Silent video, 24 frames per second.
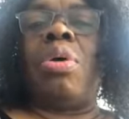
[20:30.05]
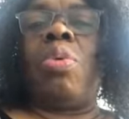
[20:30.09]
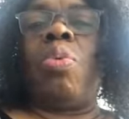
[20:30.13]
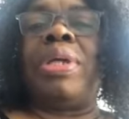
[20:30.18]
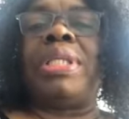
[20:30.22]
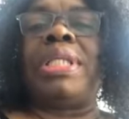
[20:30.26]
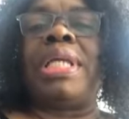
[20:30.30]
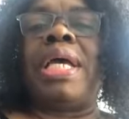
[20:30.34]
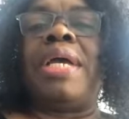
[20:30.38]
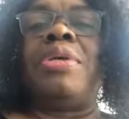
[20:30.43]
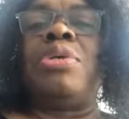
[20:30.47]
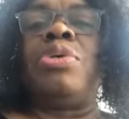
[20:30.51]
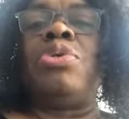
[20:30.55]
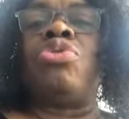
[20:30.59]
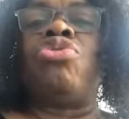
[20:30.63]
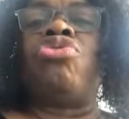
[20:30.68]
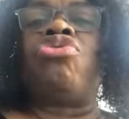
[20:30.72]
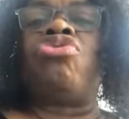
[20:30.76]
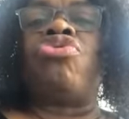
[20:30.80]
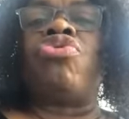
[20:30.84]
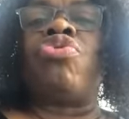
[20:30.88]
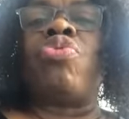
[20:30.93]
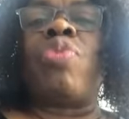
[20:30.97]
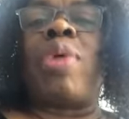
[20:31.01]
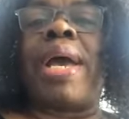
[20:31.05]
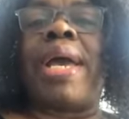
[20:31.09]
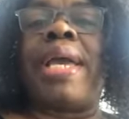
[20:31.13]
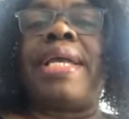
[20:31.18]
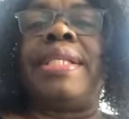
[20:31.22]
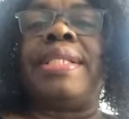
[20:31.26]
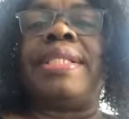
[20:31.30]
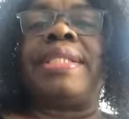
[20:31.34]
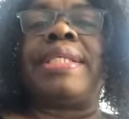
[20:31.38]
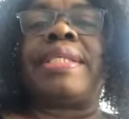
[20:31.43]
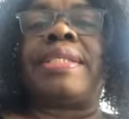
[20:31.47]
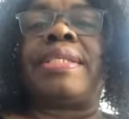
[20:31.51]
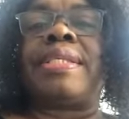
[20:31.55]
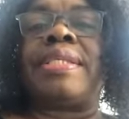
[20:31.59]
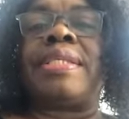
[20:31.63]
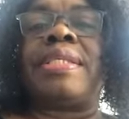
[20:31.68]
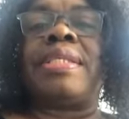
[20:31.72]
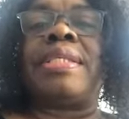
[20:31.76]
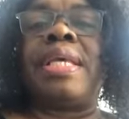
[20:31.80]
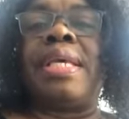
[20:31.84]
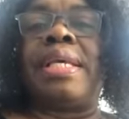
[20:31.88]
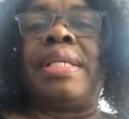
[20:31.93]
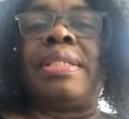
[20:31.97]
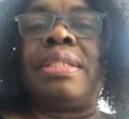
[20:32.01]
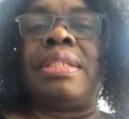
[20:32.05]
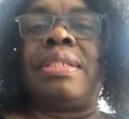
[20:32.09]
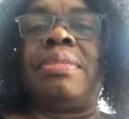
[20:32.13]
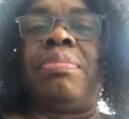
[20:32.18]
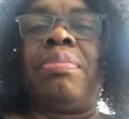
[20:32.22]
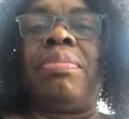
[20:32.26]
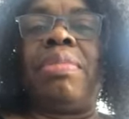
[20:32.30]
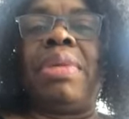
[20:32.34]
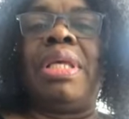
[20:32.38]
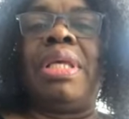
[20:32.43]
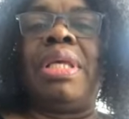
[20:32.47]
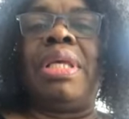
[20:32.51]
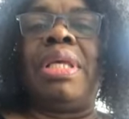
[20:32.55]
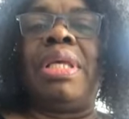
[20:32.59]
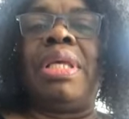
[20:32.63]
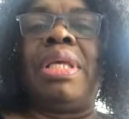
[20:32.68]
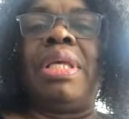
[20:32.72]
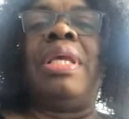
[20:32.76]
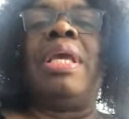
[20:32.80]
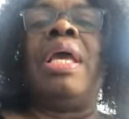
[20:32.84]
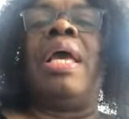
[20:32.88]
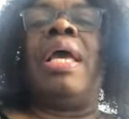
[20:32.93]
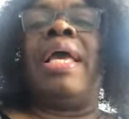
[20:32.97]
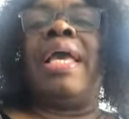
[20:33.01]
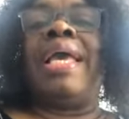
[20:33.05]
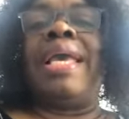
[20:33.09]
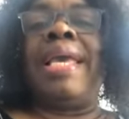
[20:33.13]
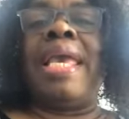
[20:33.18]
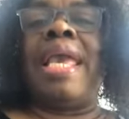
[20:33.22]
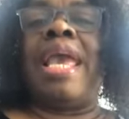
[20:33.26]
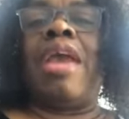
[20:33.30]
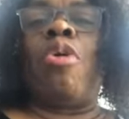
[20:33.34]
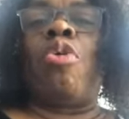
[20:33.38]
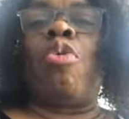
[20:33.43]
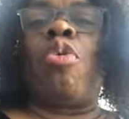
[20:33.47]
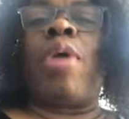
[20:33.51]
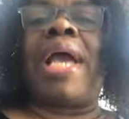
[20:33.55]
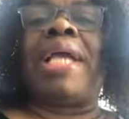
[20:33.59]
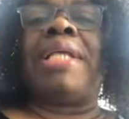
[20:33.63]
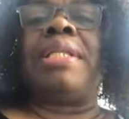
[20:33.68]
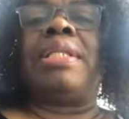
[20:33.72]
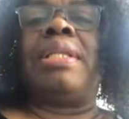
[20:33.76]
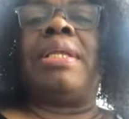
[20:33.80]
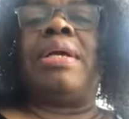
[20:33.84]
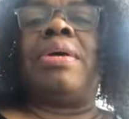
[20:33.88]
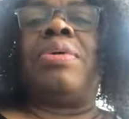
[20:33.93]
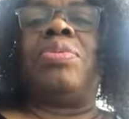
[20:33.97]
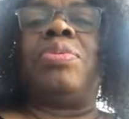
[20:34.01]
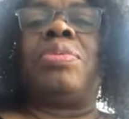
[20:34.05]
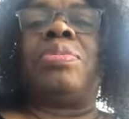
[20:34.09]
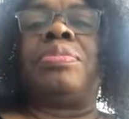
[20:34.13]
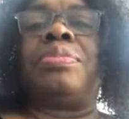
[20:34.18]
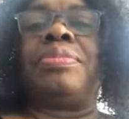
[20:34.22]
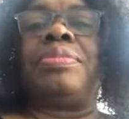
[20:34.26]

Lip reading: What are you trying to say to me here right now?